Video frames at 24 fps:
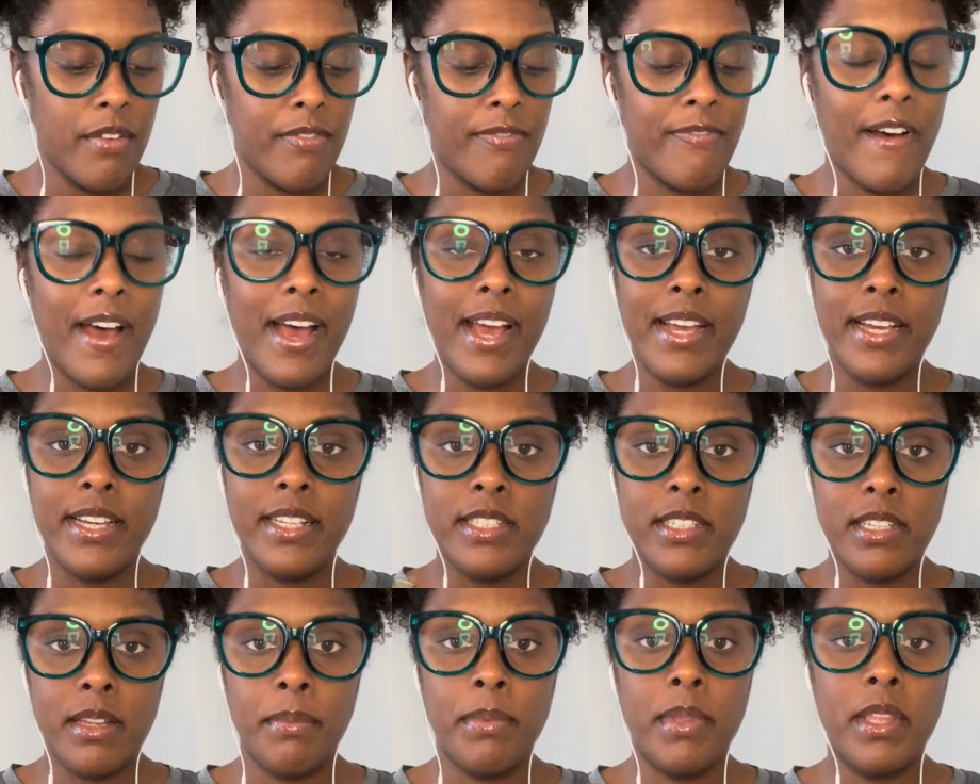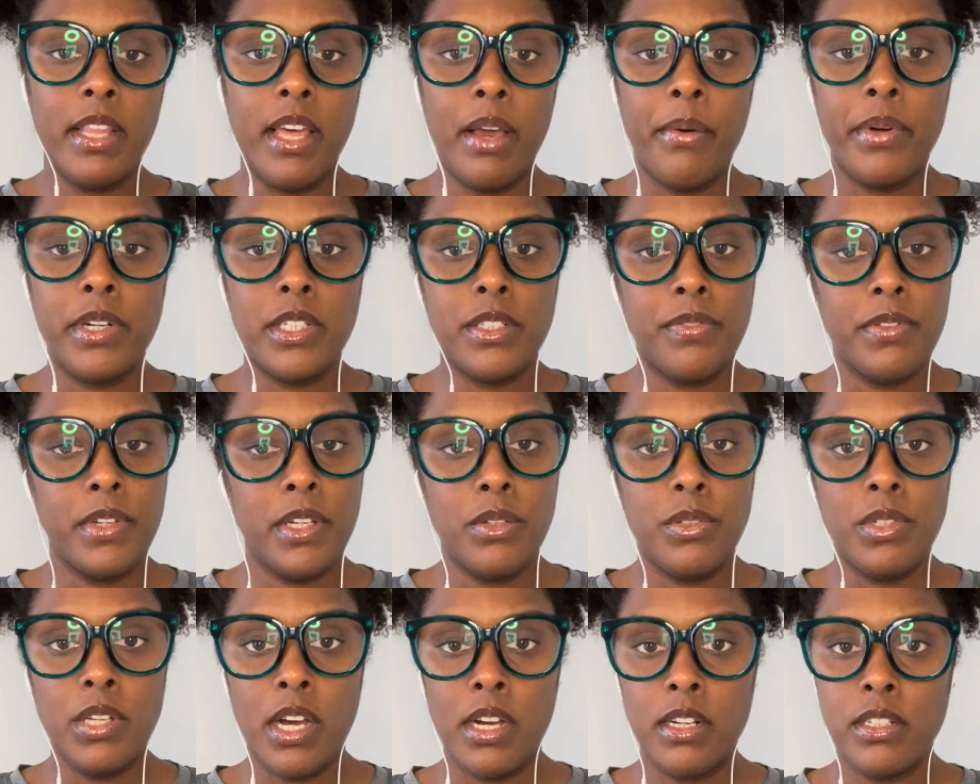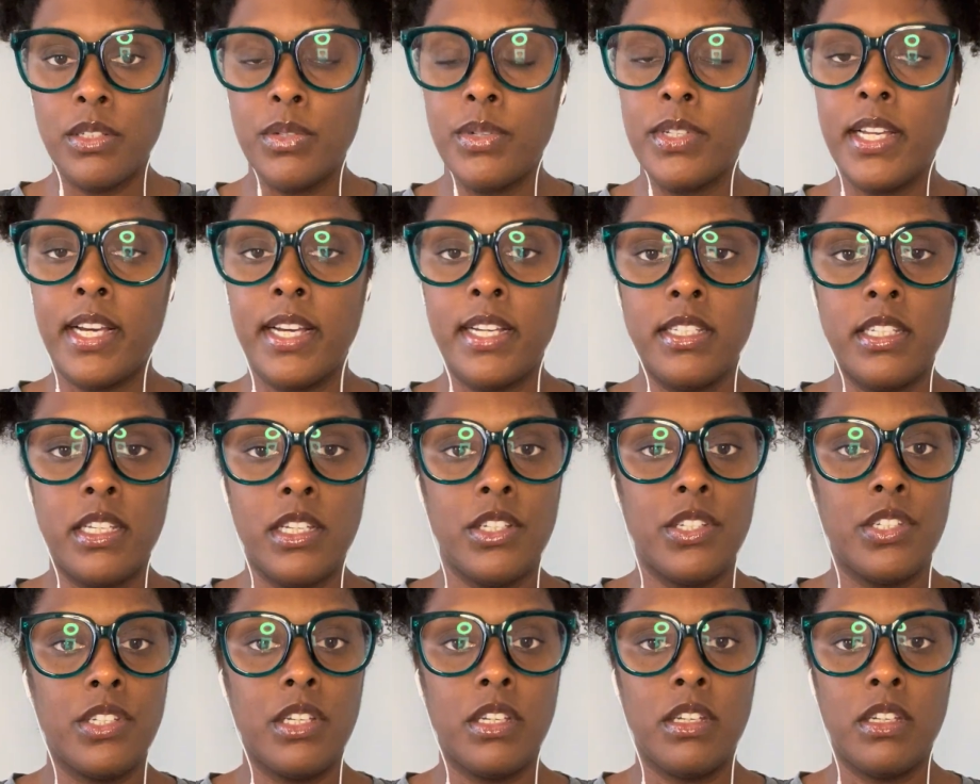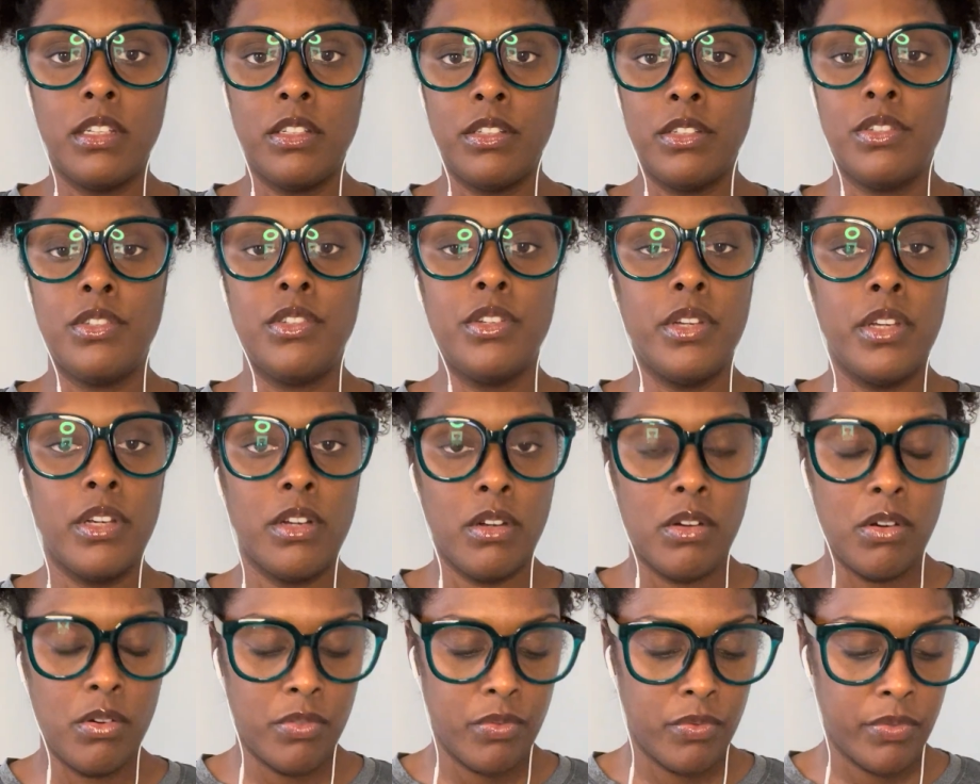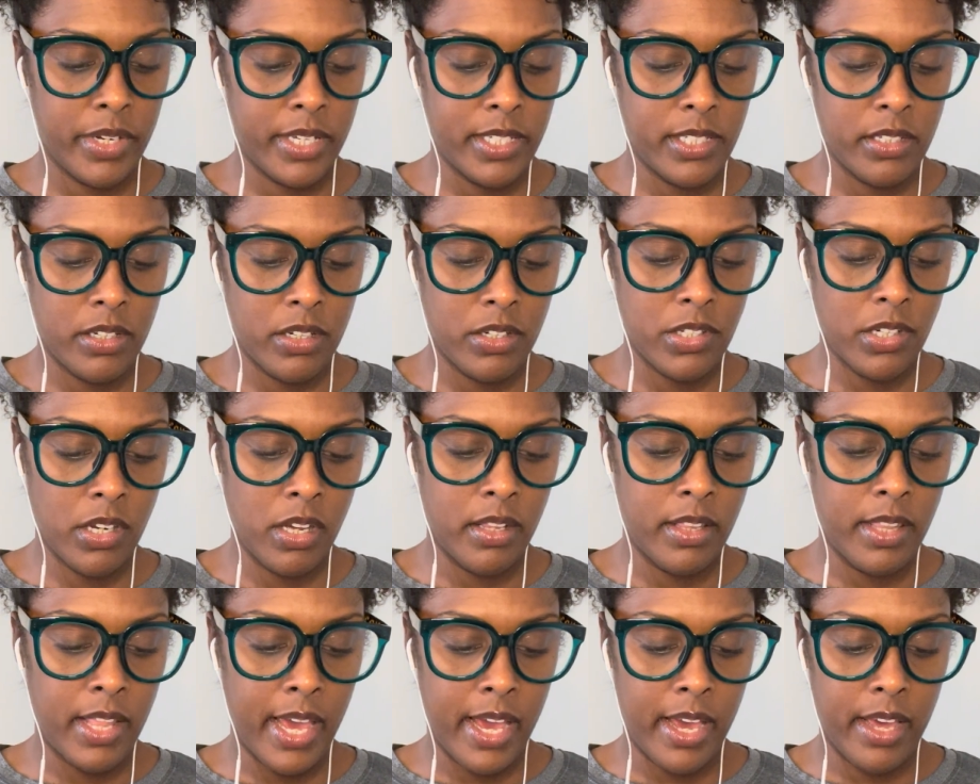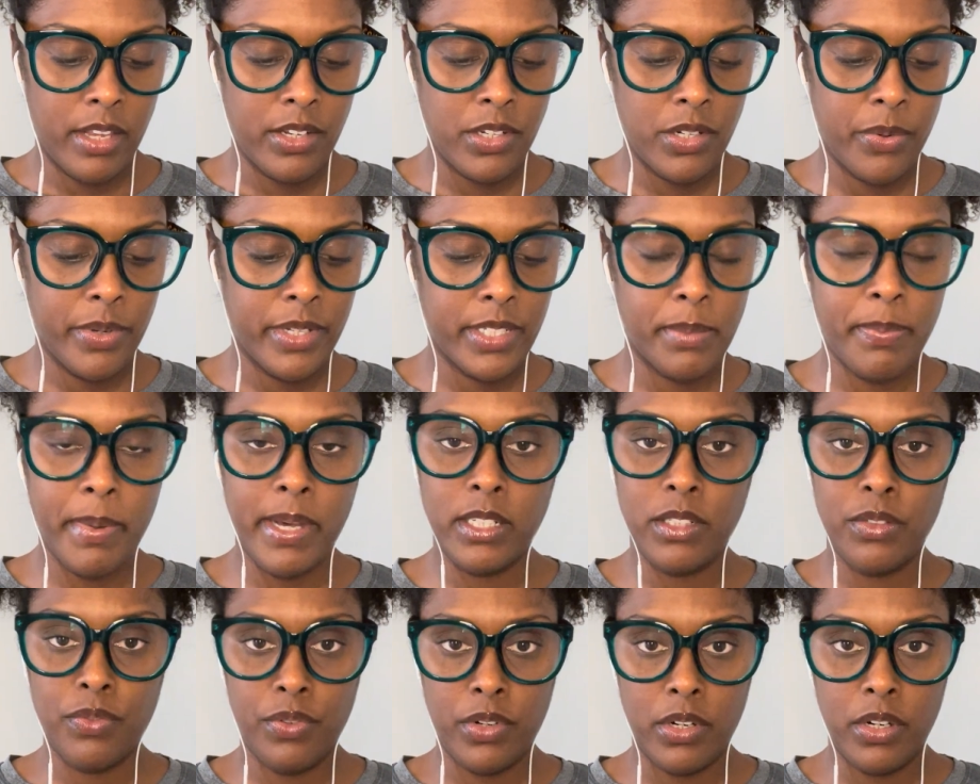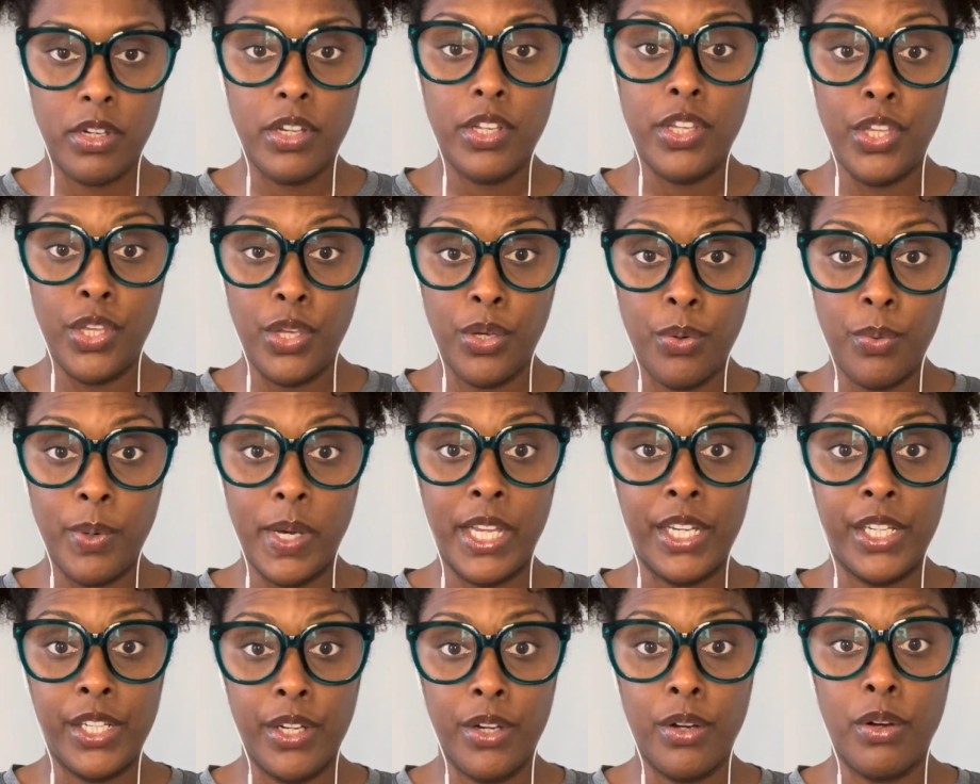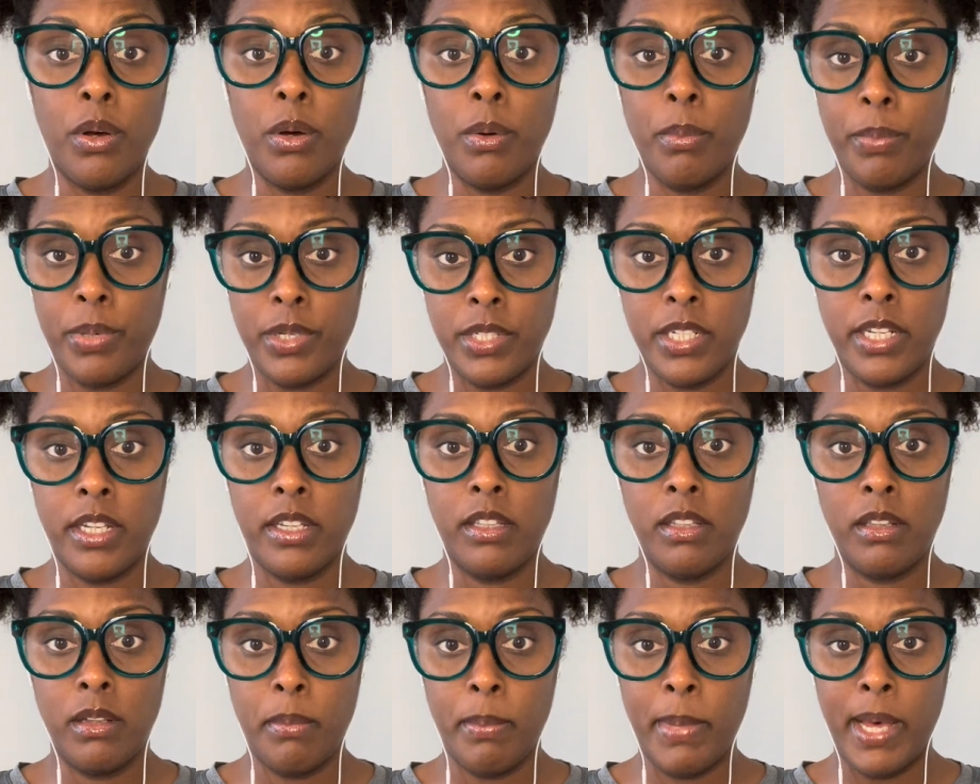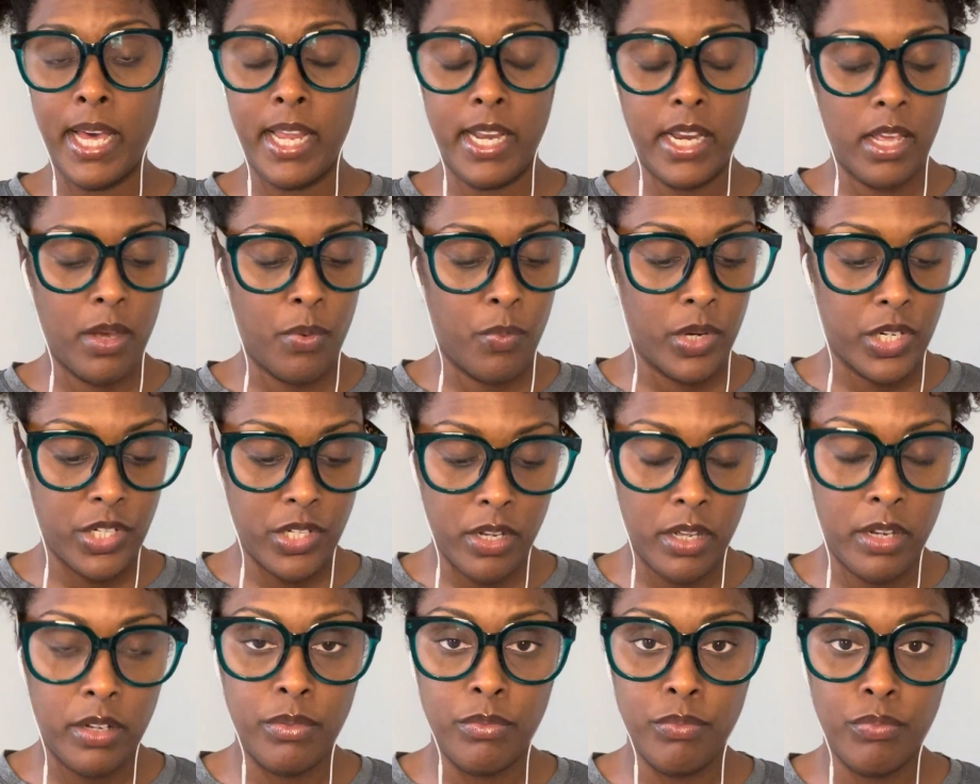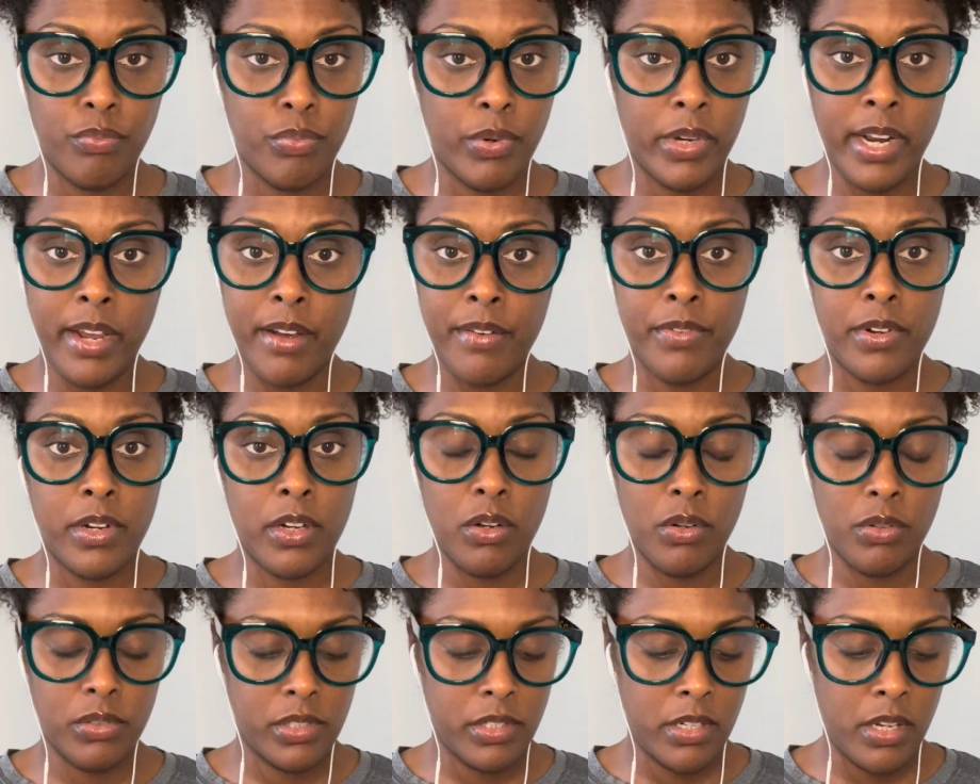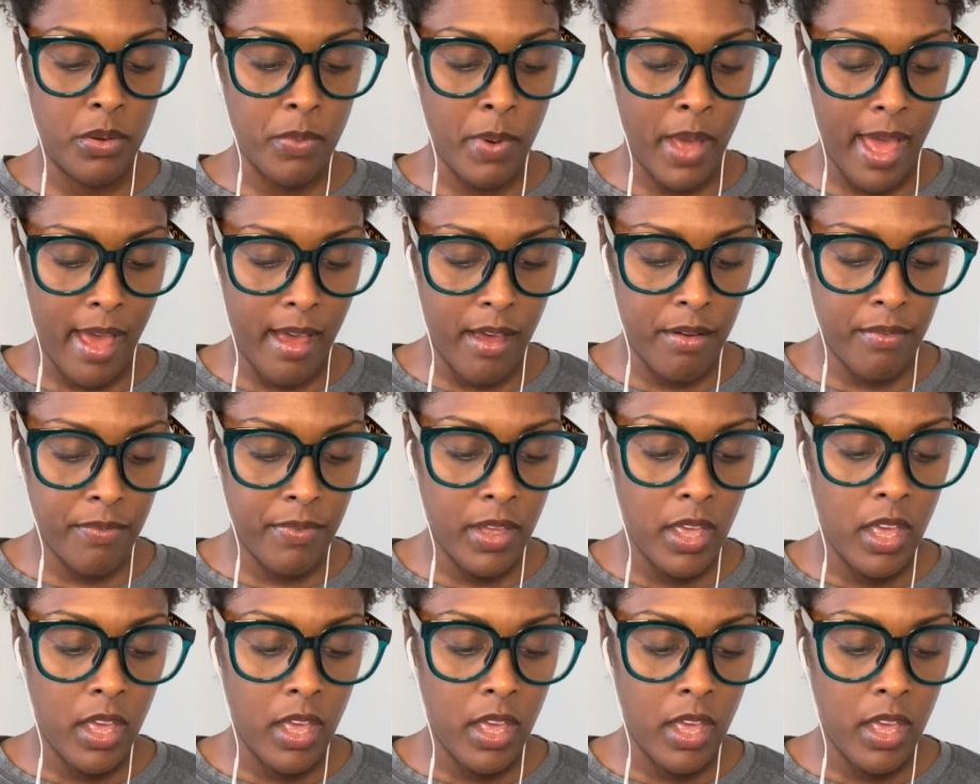Find something that works for you. Talk to a dietitian, do your own research on that, do what's best for you and your own particular body and whatever goals you have.